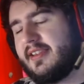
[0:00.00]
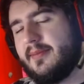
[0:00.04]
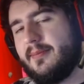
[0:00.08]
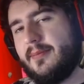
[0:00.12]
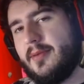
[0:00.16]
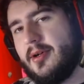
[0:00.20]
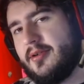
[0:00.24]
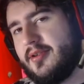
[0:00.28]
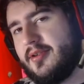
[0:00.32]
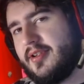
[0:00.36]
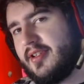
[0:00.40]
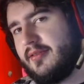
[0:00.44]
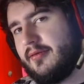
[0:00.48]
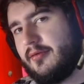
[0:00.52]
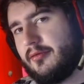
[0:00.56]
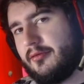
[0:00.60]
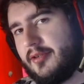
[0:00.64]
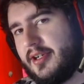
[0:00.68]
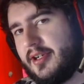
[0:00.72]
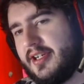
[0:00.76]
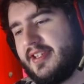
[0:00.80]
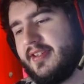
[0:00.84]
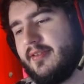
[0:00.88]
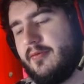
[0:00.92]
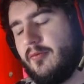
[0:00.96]
The most
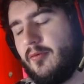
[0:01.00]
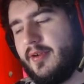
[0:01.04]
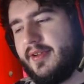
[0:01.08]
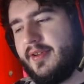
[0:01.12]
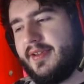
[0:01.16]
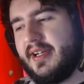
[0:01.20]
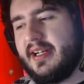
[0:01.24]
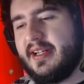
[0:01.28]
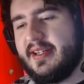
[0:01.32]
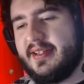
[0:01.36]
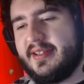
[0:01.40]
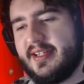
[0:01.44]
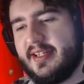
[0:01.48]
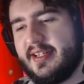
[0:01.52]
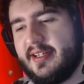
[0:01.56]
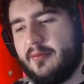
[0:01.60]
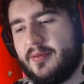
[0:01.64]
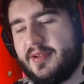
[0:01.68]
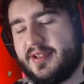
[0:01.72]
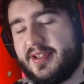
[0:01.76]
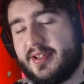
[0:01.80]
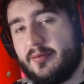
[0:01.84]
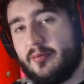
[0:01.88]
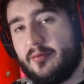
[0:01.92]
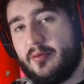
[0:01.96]
recent one that I did
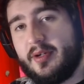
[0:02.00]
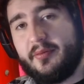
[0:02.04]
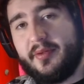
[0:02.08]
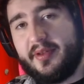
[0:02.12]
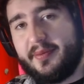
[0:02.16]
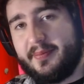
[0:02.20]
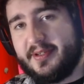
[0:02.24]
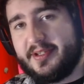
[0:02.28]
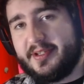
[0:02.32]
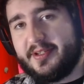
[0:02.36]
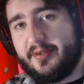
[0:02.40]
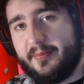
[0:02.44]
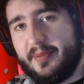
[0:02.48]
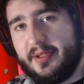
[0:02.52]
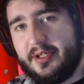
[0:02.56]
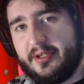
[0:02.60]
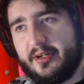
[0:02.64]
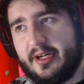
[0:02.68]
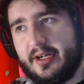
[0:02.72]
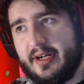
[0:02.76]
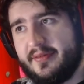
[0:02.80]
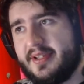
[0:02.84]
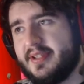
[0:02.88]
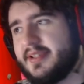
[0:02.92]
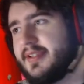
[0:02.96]
was the one with Mr.
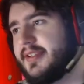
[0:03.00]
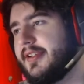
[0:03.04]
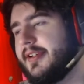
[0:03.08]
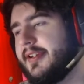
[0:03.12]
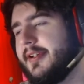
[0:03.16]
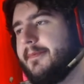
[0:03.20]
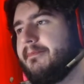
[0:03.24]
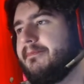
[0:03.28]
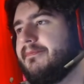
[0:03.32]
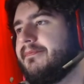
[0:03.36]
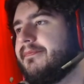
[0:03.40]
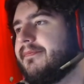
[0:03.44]
Bitter, obviously,